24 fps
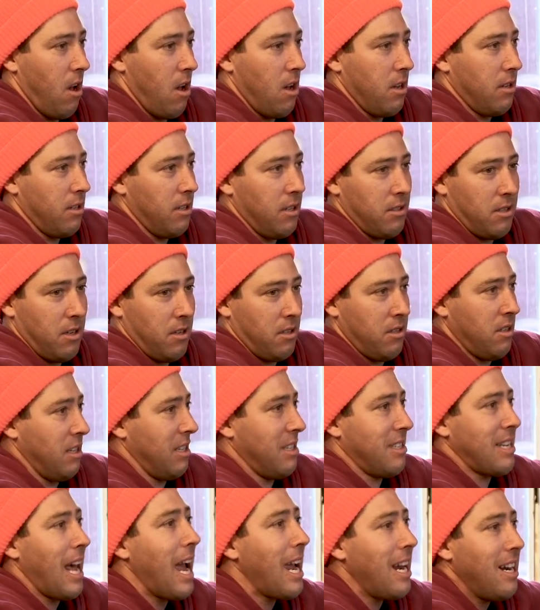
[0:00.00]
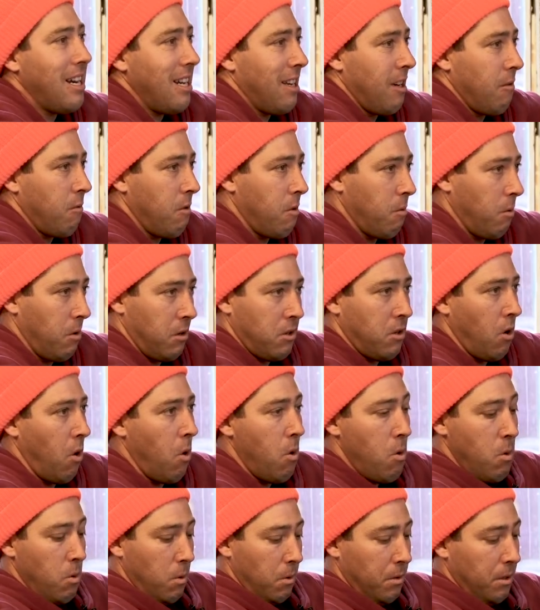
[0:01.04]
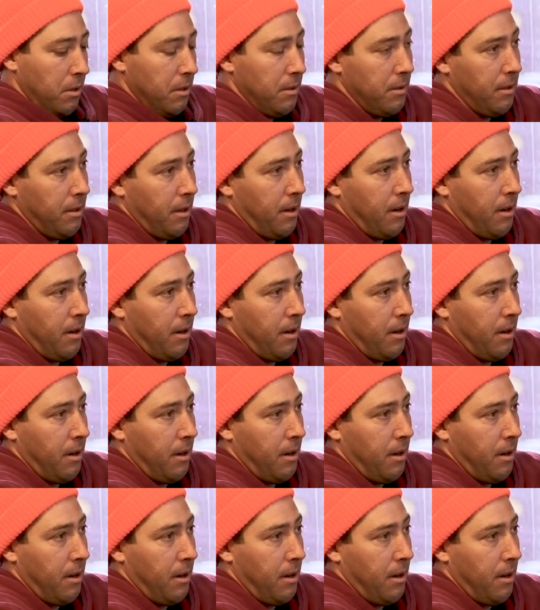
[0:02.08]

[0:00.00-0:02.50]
us as a society and what we're told,